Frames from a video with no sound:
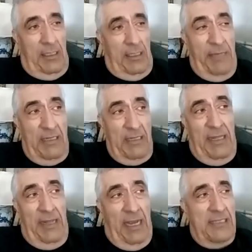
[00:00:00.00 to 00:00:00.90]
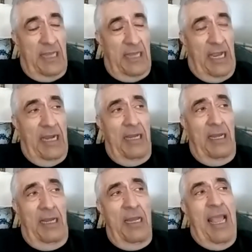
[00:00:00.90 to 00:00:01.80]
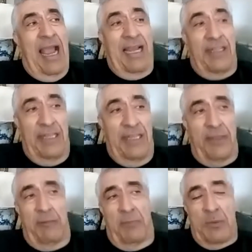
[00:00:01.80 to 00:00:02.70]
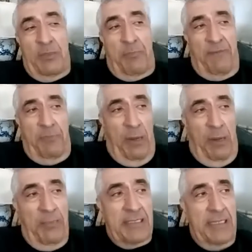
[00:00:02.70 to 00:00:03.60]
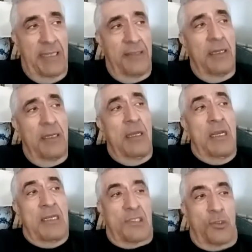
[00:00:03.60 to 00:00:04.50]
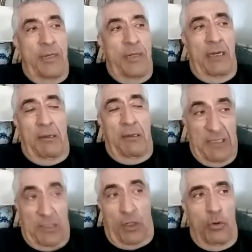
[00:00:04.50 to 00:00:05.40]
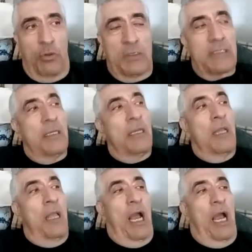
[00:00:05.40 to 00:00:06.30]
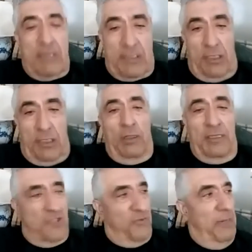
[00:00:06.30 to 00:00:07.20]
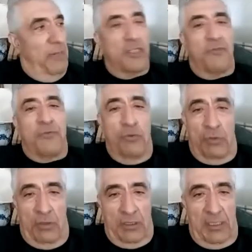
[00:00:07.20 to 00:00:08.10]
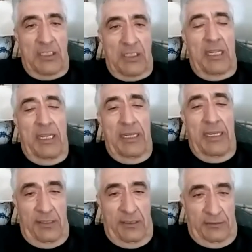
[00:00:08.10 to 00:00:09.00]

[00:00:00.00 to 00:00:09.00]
I mean, then uh, hadith means what the Prophet Muhammad said. Sunnah means the rules. I was taught all this from age of two until age like eight.